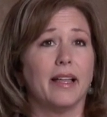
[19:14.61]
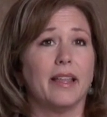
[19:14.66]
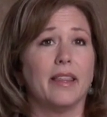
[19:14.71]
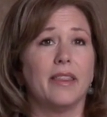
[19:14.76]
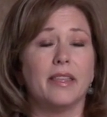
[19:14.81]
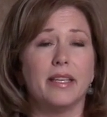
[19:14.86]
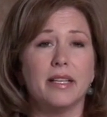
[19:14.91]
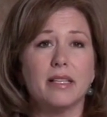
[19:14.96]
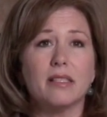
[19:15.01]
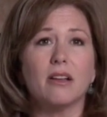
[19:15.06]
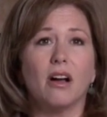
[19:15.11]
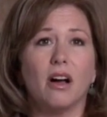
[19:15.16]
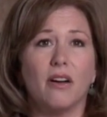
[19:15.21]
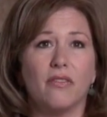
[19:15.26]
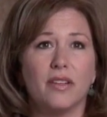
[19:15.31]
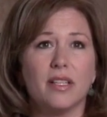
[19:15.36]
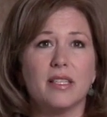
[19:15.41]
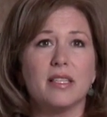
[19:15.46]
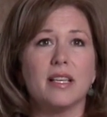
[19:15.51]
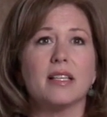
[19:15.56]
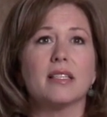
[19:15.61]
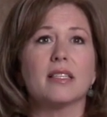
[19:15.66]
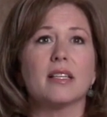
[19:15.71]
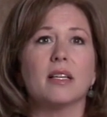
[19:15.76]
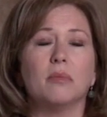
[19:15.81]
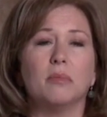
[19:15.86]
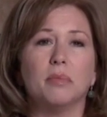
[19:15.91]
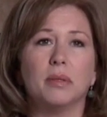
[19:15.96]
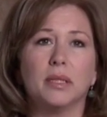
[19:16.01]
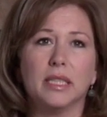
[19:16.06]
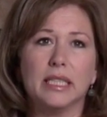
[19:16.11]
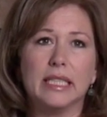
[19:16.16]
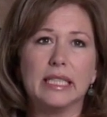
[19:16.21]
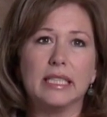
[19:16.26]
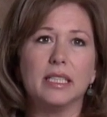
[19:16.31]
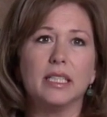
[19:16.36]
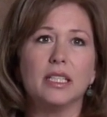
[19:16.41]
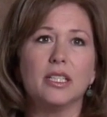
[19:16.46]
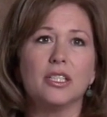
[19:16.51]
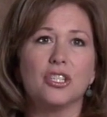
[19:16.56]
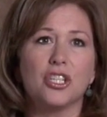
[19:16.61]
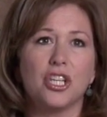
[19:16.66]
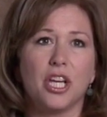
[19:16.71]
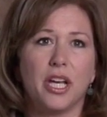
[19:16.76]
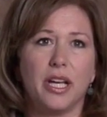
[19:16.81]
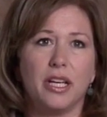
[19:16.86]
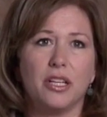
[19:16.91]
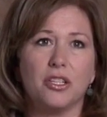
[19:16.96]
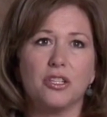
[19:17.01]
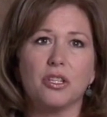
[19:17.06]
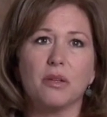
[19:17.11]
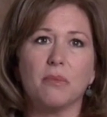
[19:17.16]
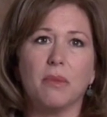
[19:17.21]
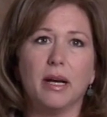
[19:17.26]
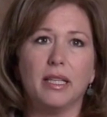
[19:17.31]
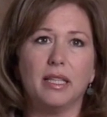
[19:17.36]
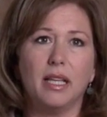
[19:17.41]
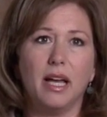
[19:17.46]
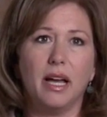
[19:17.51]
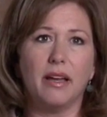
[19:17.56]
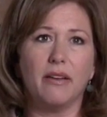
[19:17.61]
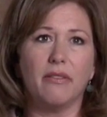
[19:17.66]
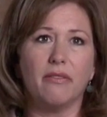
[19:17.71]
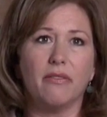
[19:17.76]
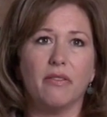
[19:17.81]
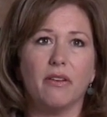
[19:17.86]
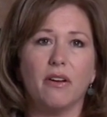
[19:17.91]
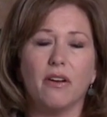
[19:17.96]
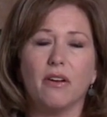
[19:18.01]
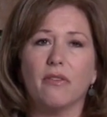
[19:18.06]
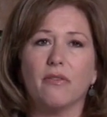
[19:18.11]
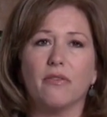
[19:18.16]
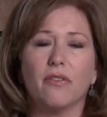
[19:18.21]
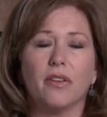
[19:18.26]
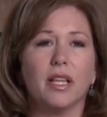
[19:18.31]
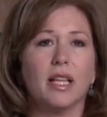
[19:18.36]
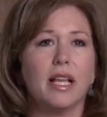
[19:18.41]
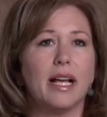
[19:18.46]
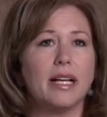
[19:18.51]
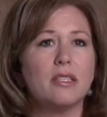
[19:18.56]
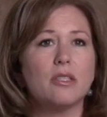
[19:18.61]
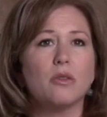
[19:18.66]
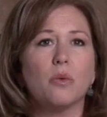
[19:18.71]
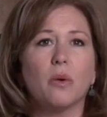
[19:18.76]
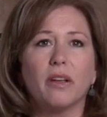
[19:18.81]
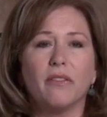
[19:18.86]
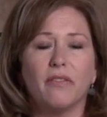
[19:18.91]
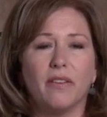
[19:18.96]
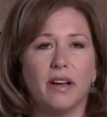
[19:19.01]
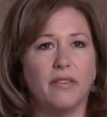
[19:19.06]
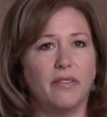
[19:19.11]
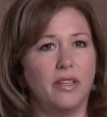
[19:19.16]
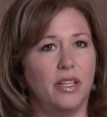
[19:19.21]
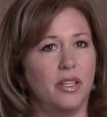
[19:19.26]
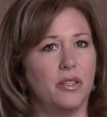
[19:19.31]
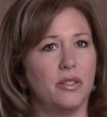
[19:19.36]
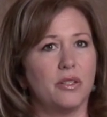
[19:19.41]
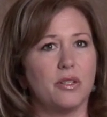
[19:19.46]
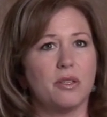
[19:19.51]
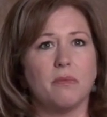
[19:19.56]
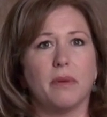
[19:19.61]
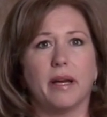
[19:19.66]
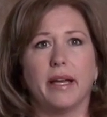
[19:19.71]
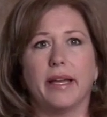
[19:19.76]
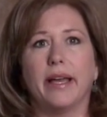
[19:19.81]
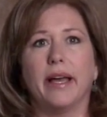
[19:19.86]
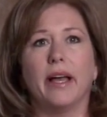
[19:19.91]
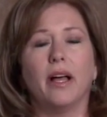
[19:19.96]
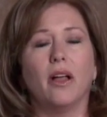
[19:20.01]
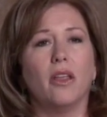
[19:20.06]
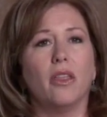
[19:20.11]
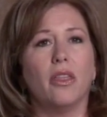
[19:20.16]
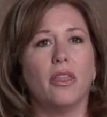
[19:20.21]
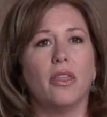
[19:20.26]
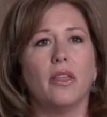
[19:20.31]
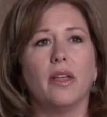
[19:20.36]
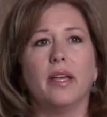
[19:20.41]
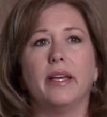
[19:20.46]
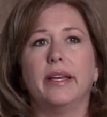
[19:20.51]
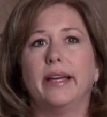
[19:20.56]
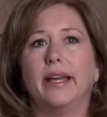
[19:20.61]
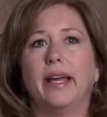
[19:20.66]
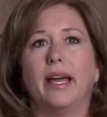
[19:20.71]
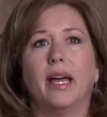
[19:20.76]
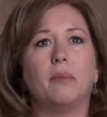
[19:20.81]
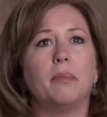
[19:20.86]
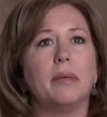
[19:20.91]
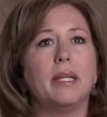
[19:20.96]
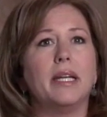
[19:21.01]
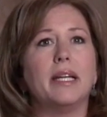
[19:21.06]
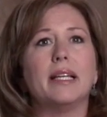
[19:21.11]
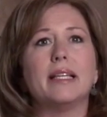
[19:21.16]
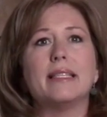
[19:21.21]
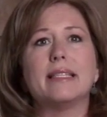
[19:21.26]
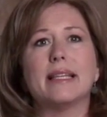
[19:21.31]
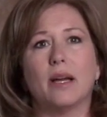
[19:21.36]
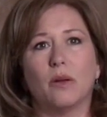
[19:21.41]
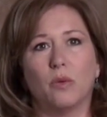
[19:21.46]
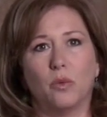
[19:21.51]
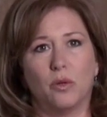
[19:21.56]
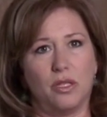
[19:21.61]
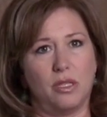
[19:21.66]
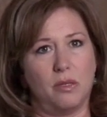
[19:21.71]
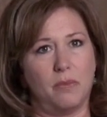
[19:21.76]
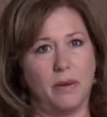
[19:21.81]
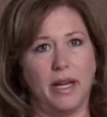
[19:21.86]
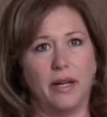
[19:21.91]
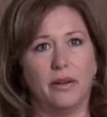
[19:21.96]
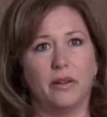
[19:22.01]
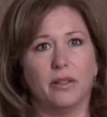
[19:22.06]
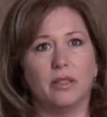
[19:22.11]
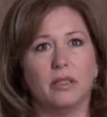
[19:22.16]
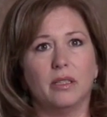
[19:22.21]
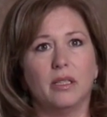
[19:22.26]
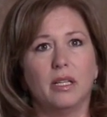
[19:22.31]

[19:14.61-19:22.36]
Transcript: This office has completely changed my life. For the last 25 years, my health had been in a downward spiral.